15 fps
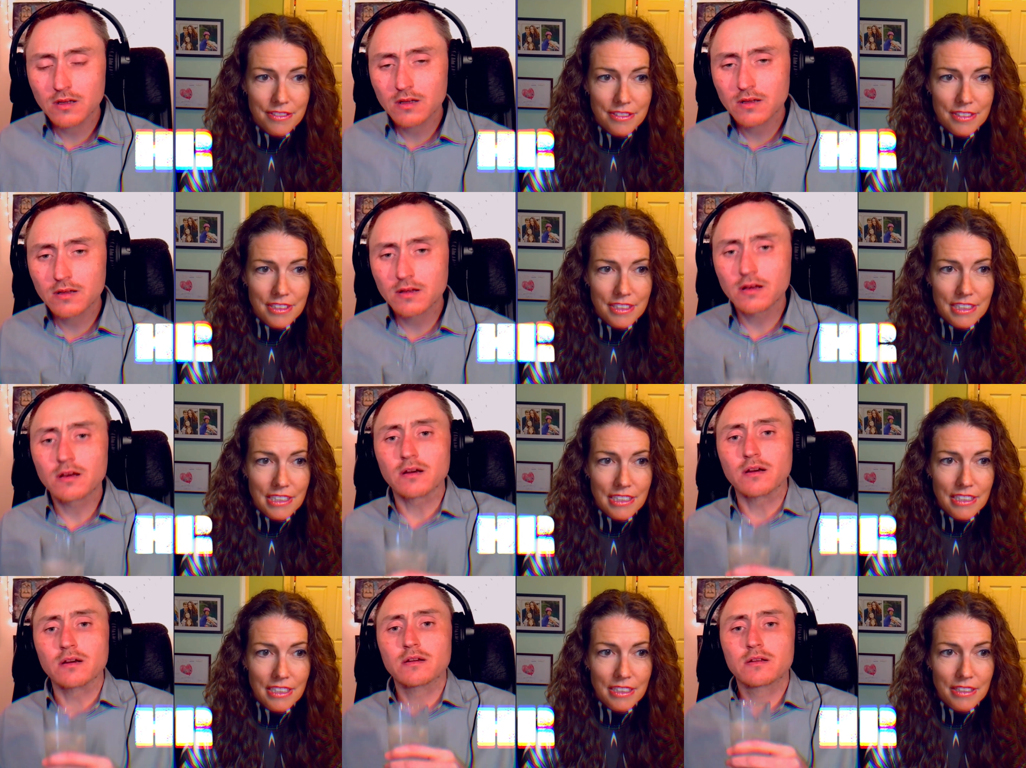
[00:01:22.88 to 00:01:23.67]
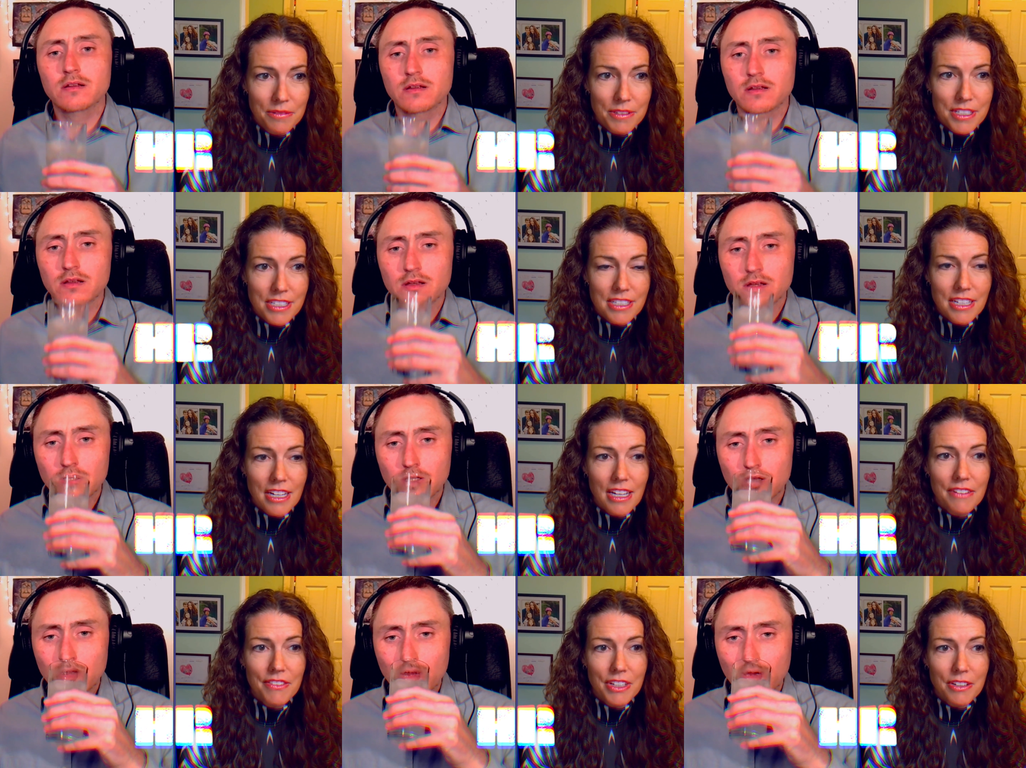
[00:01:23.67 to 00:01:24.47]
Speaker 1: uh-huh. which is
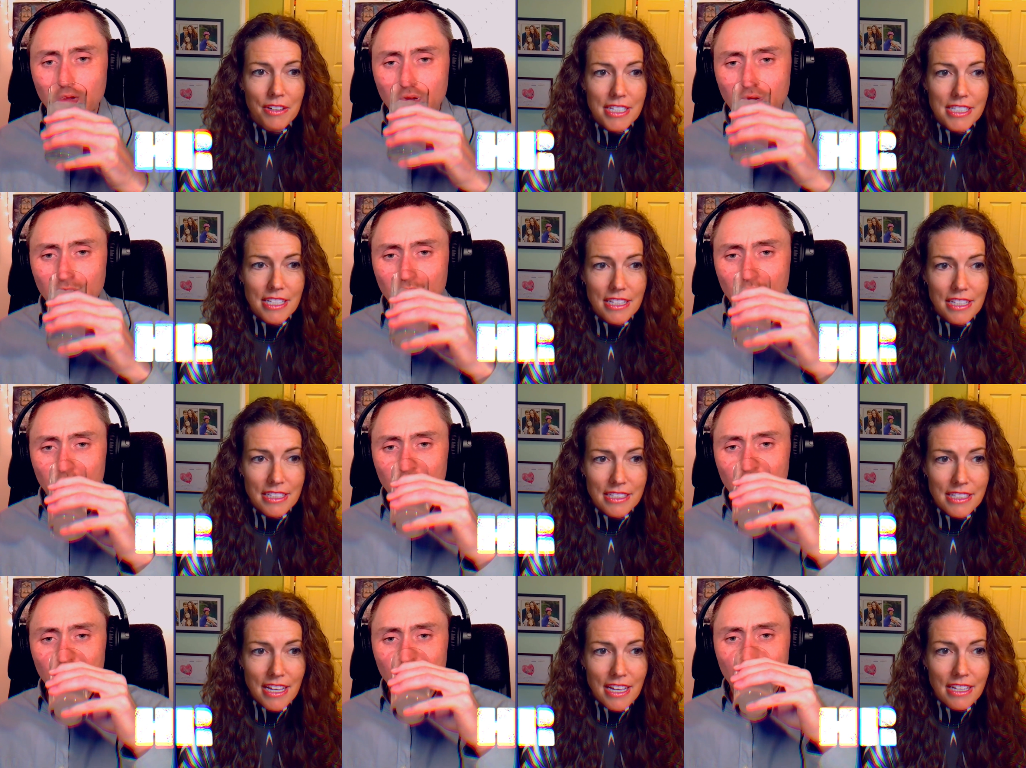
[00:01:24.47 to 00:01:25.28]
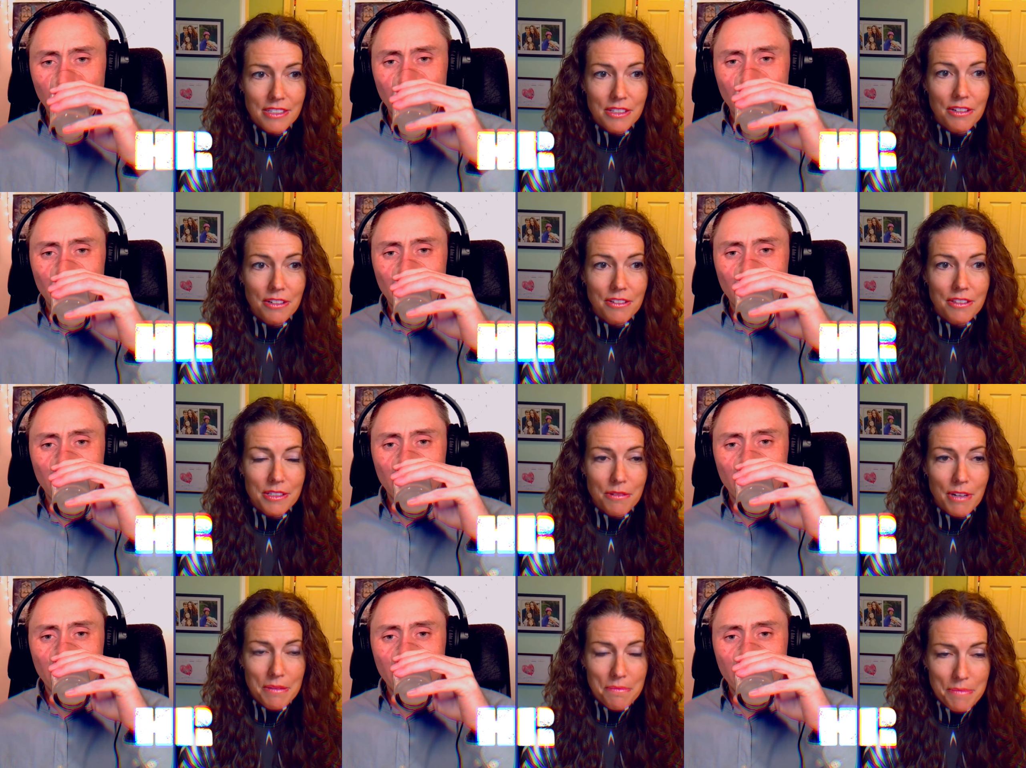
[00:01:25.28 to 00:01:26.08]
kind of a crazy thing to say because earth
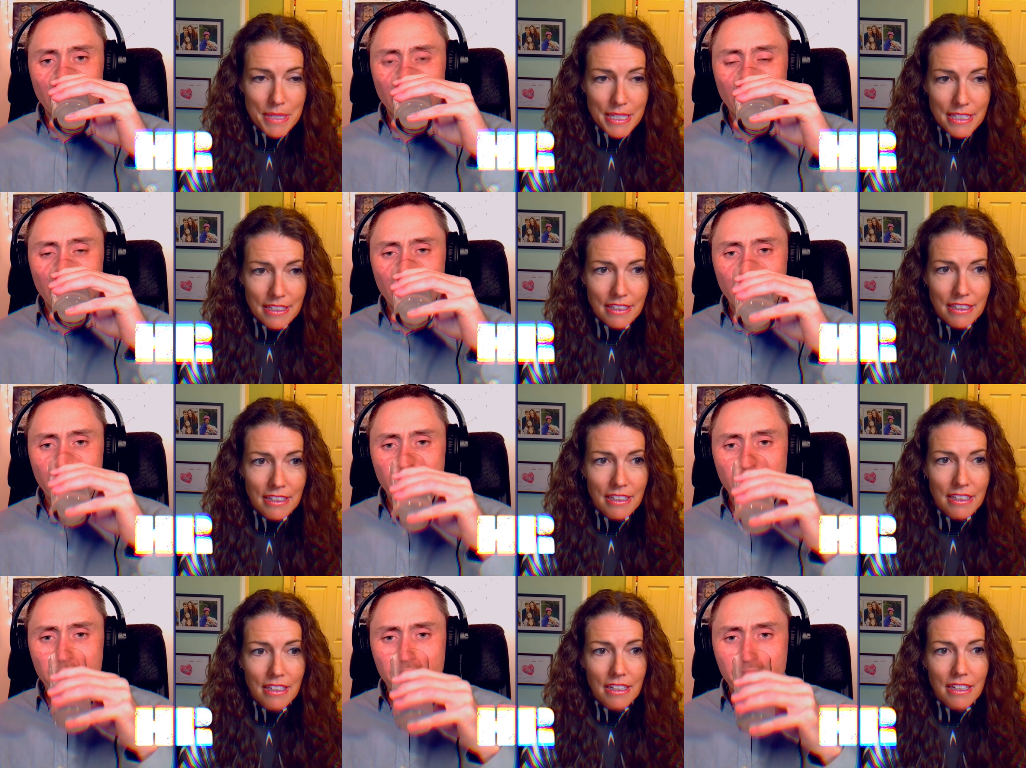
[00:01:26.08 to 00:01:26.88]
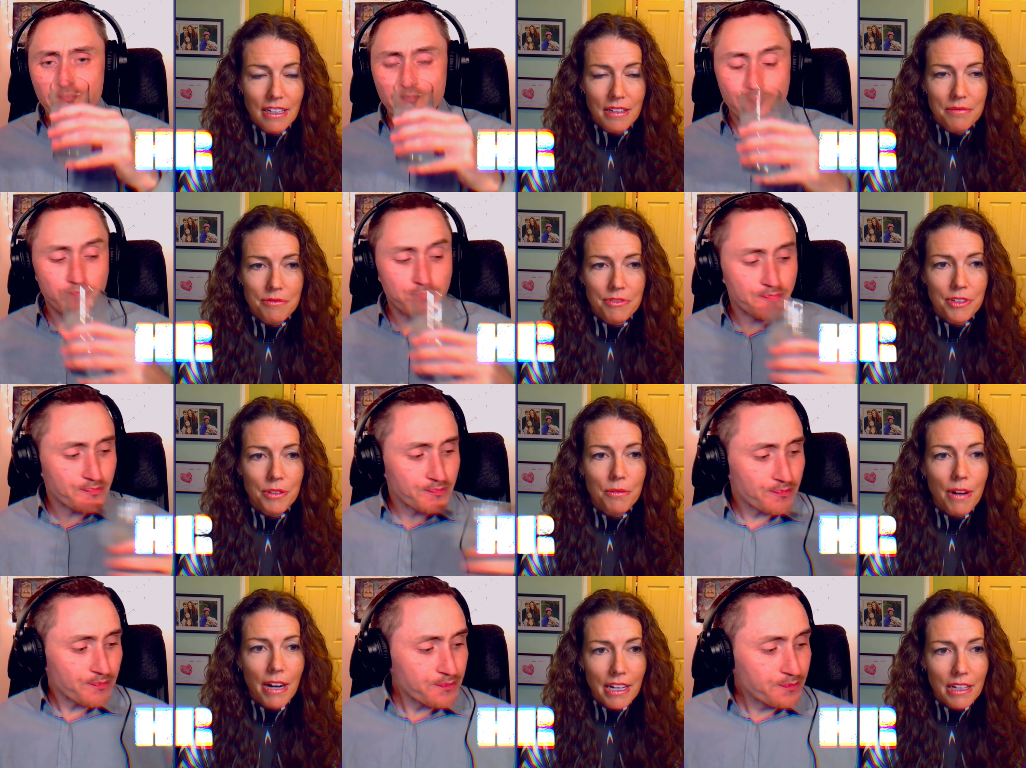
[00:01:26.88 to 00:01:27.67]
is quite big. Um, for
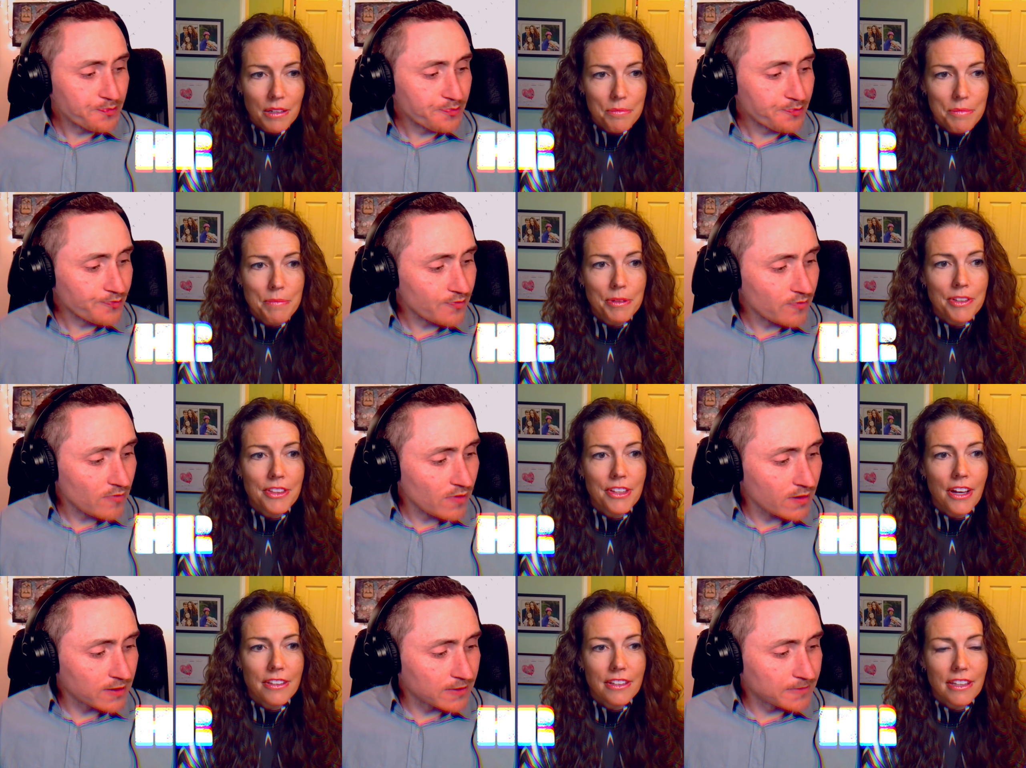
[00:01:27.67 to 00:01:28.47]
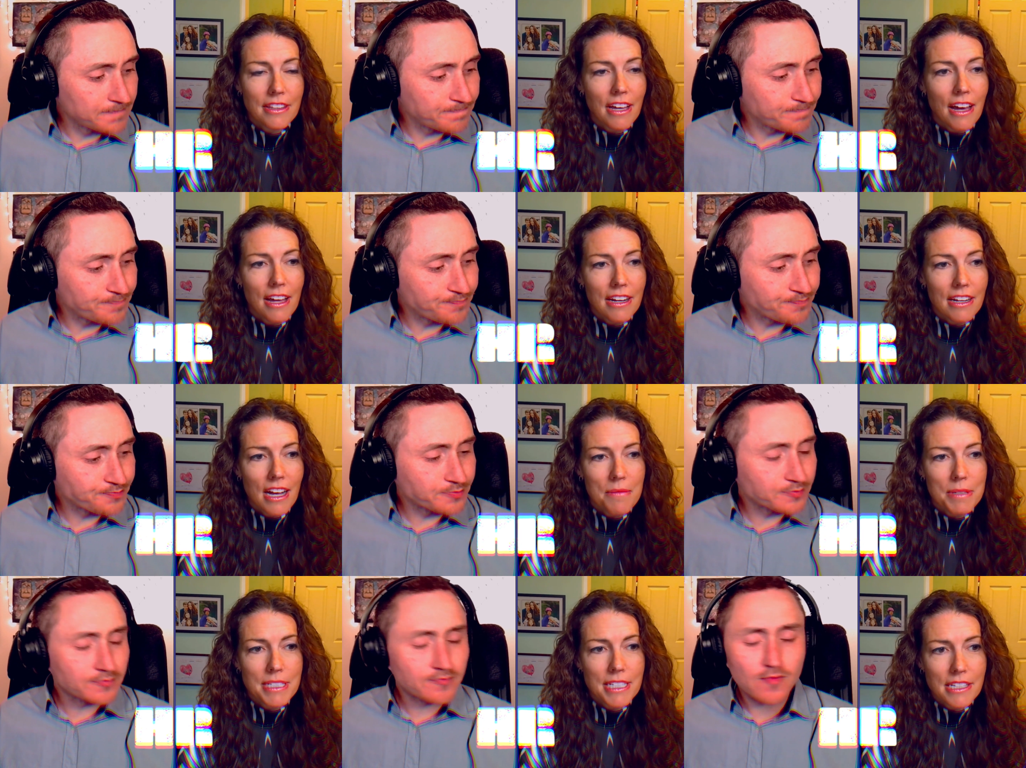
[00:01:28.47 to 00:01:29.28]
a while, people thought that the
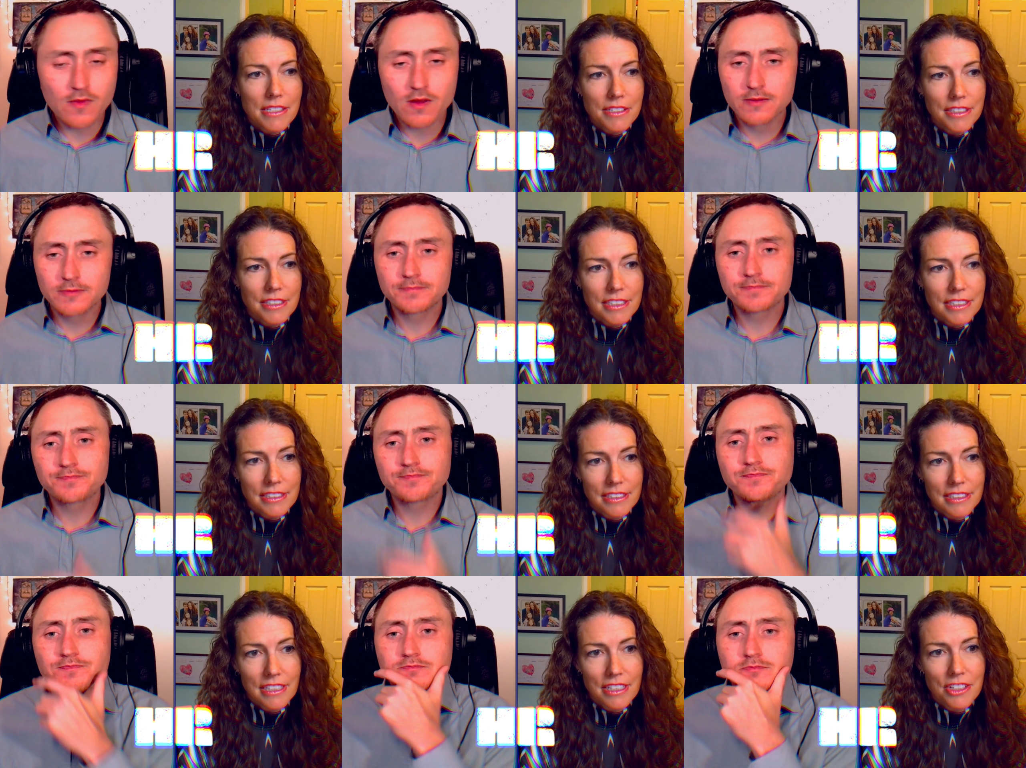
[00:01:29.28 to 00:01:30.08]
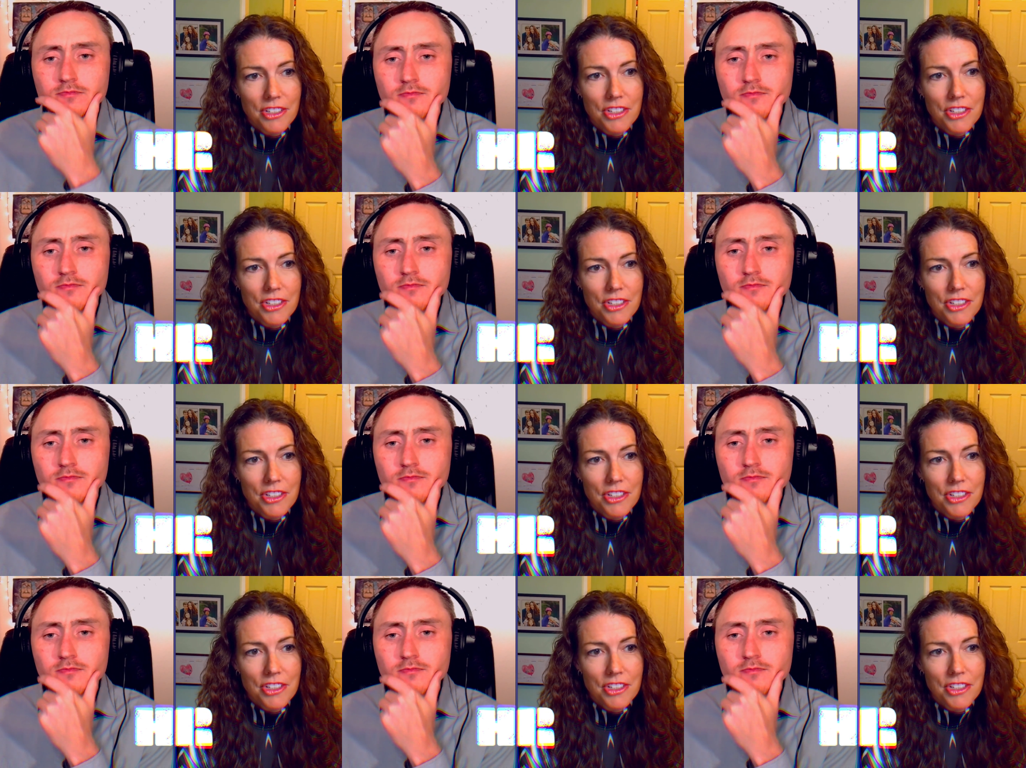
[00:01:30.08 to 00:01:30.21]
Atacama Desert in